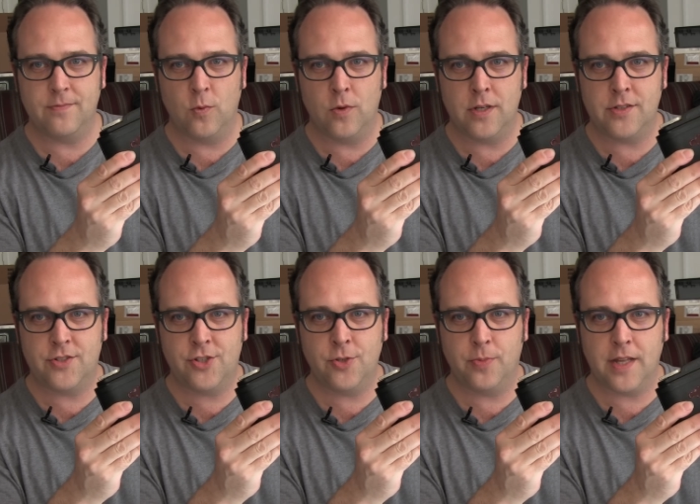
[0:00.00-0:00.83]
one
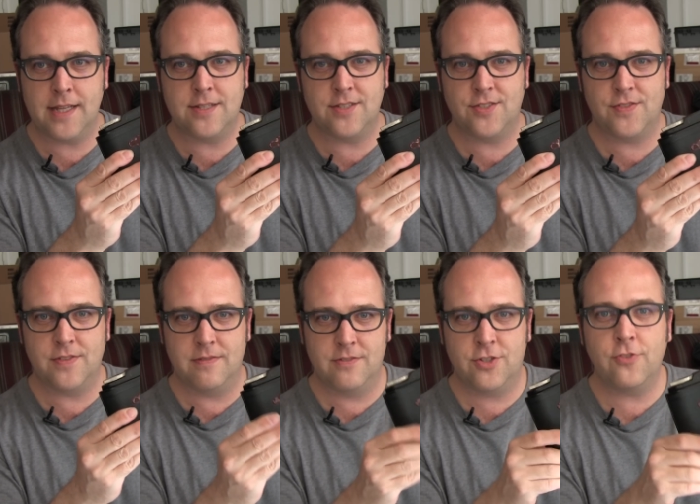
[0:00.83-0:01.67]
two places
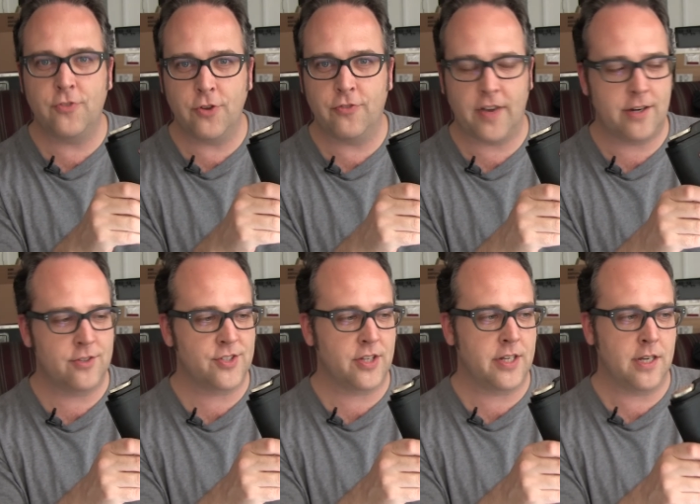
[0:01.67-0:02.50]
two
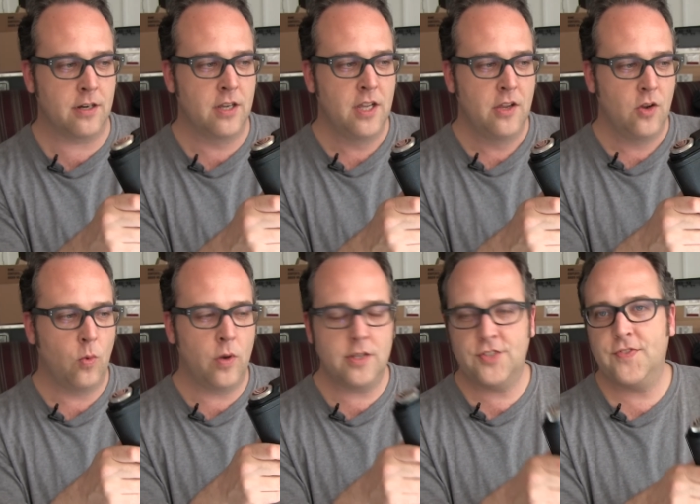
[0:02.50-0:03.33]
viewfinders on here
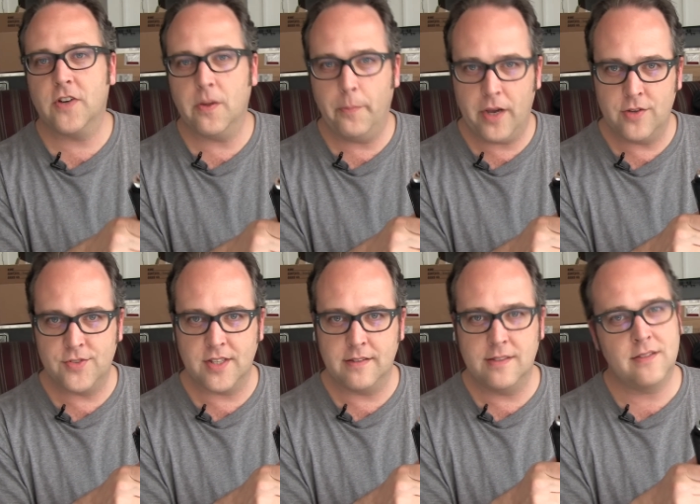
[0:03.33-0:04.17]
one is for
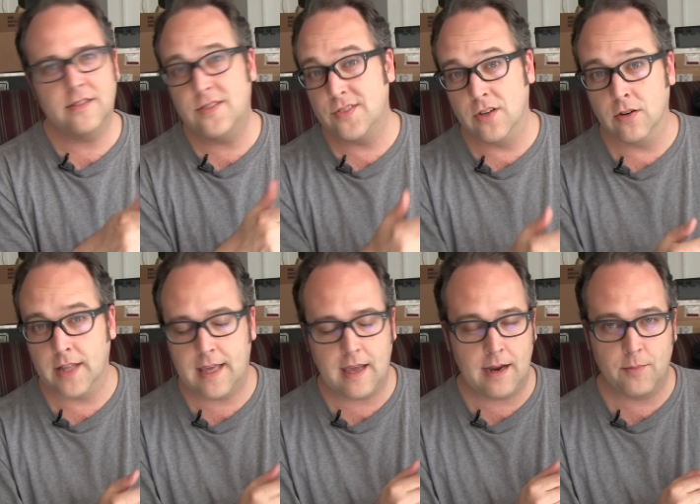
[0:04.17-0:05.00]
composing this is an
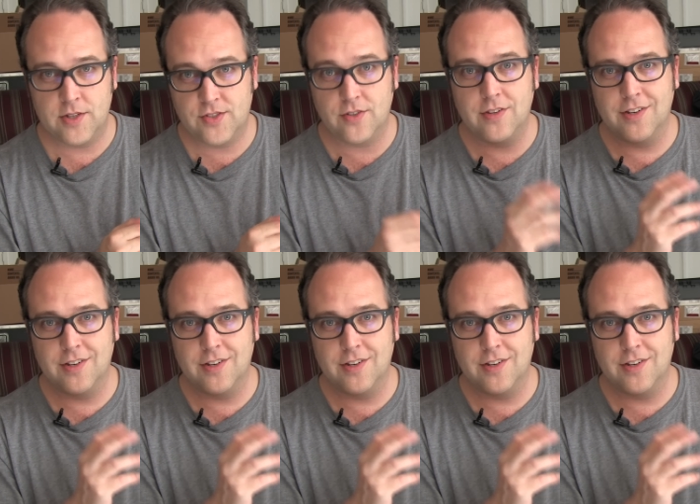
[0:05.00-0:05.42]
early camera so